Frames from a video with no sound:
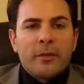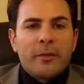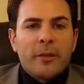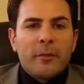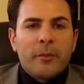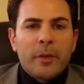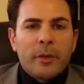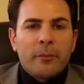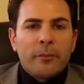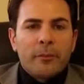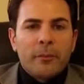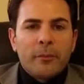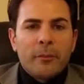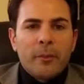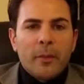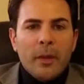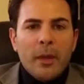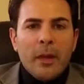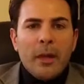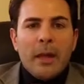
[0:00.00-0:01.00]
you something.
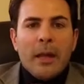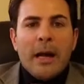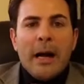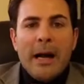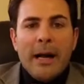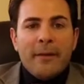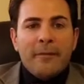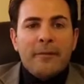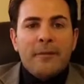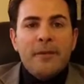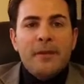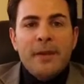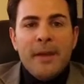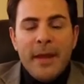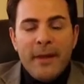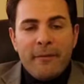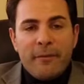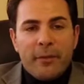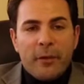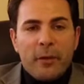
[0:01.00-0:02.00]
I've
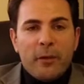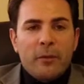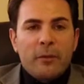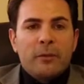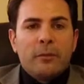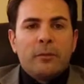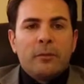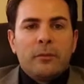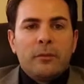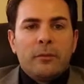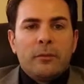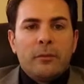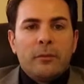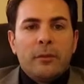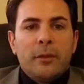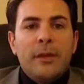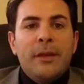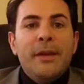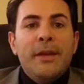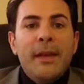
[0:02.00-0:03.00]
never
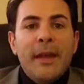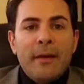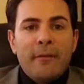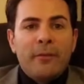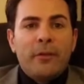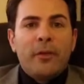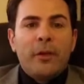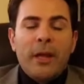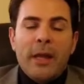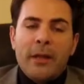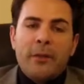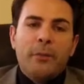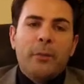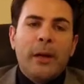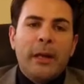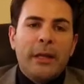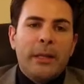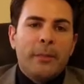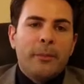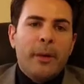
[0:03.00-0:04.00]
had
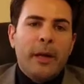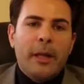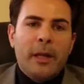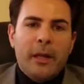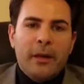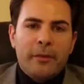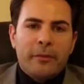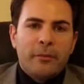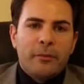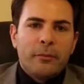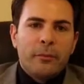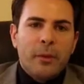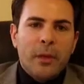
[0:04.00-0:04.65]
money in my life.